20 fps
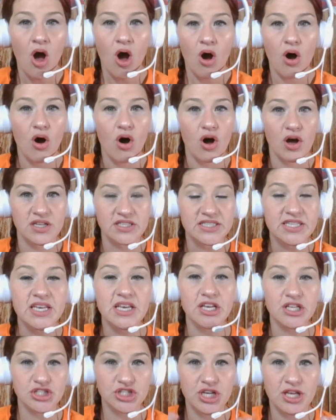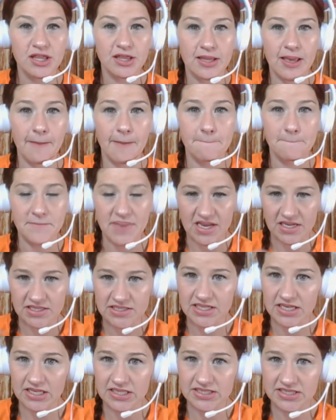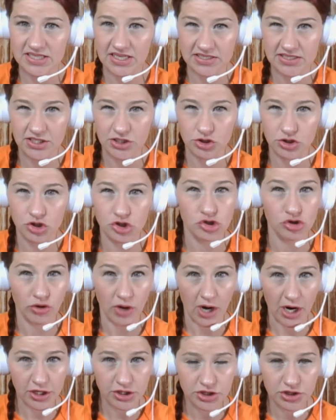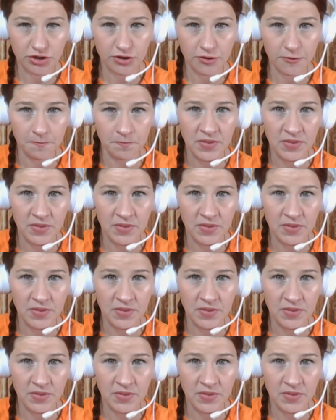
on teaching them basic sentence structure